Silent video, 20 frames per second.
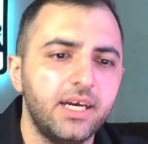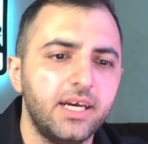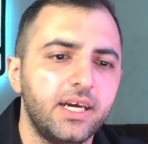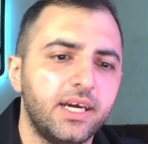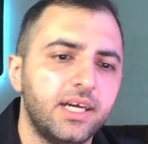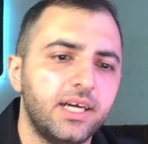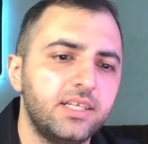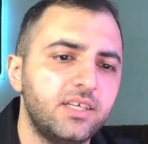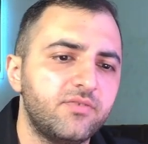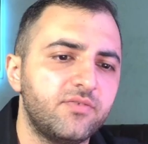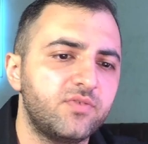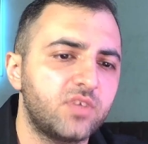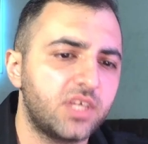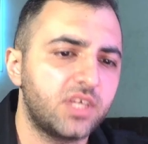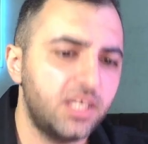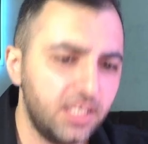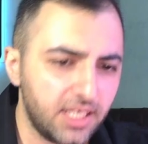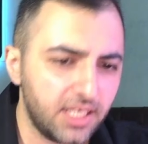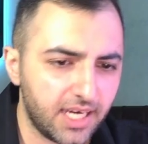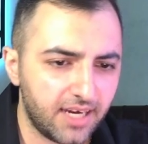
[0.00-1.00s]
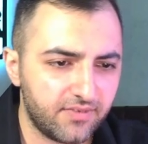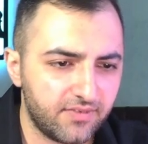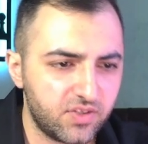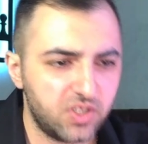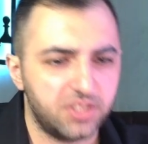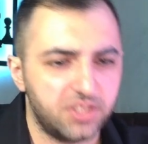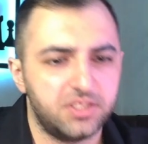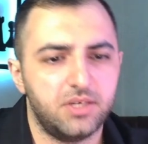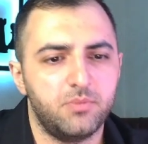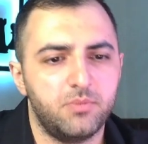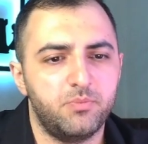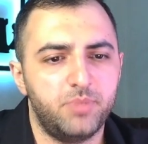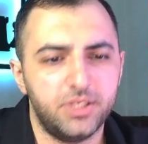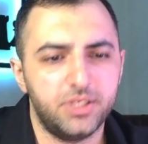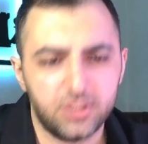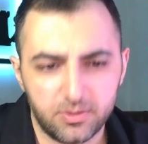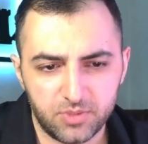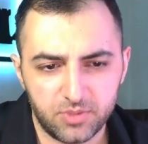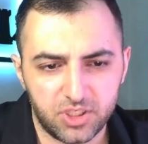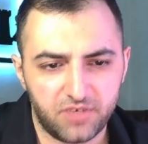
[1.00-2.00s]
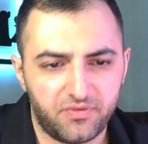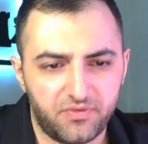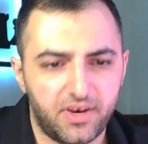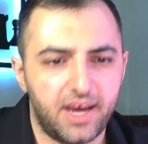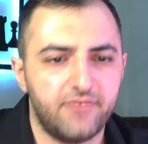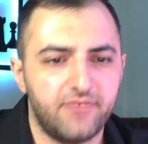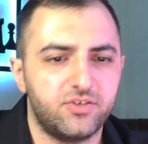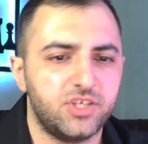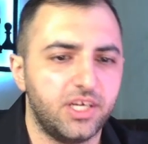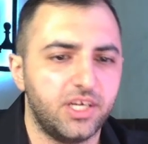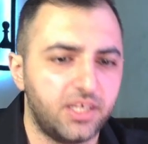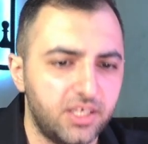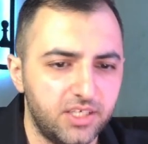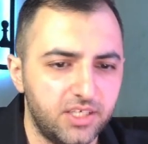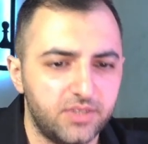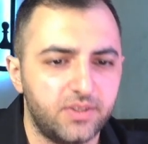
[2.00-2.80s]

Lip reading: And if king f6, then bishop g5 check here,